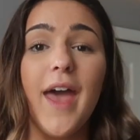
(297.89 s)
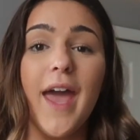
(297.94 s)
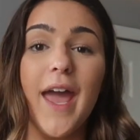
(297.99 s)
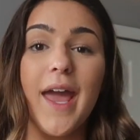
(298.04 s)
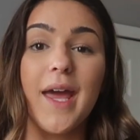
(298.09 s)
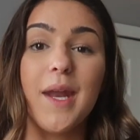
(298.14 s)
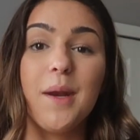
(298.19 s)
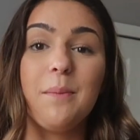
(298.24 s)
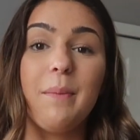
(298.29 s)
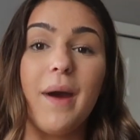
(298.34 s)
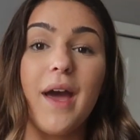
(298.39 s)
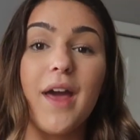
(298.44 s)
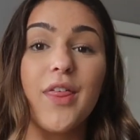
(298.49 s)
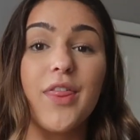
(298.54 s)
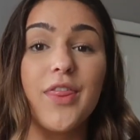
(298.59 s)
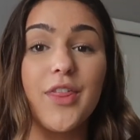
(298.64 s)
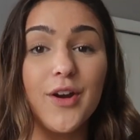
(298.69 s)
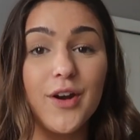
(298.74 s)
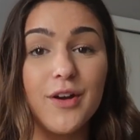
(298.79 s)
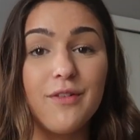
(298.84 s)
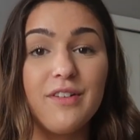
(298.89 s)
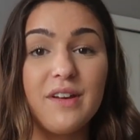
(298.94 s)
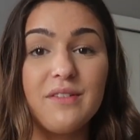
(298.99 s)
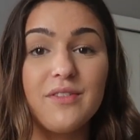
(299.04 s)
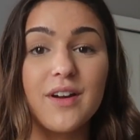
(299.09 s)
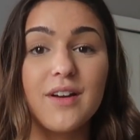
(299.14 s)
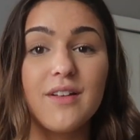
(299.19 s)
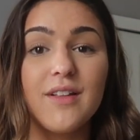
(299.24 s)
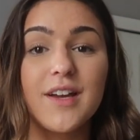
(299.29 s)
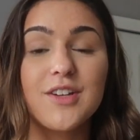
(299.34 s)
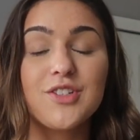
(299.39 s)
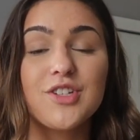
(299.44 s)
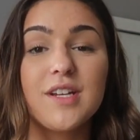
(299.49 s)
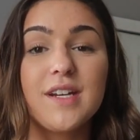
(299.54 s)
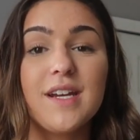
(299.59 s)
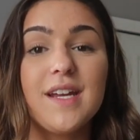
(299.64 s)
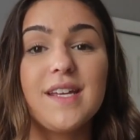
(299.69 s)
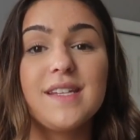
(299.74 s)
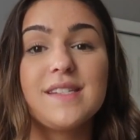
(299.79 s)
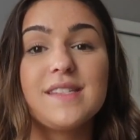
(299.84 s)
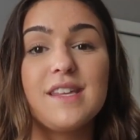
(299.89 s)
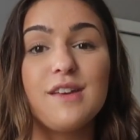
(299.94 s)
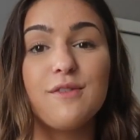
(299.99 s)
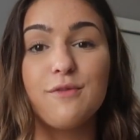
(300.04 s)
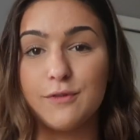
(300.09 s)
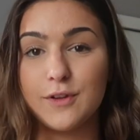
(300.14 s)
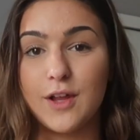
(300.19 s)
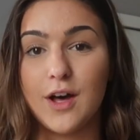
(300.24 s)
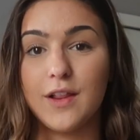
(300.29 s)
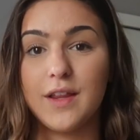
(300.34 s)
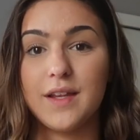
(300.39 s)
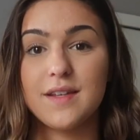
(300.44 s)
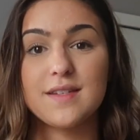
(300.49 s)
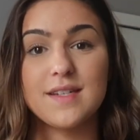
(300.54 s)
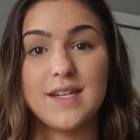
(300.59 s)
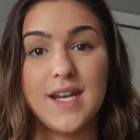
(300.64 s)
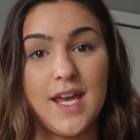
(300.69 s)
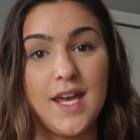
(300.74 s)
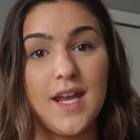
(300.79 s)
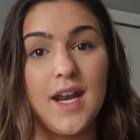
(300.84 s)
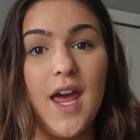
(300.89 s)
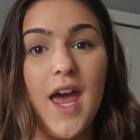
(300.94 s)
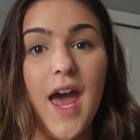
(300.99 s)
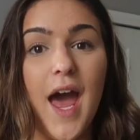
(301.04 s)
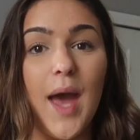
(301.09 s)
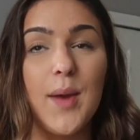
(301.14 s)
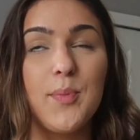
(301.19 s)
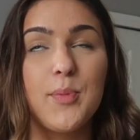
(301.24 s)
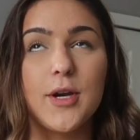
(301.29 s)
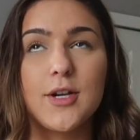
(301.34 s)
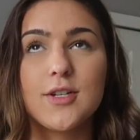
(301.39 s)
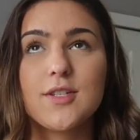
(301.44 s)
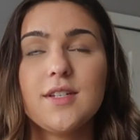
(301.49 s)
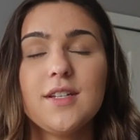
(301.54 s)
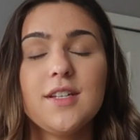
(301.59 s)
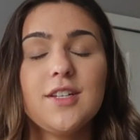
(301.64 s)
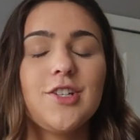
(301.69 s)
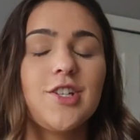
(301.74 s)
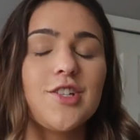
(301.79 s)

And my third favorite favorite collection is the Flawless Knit. I personally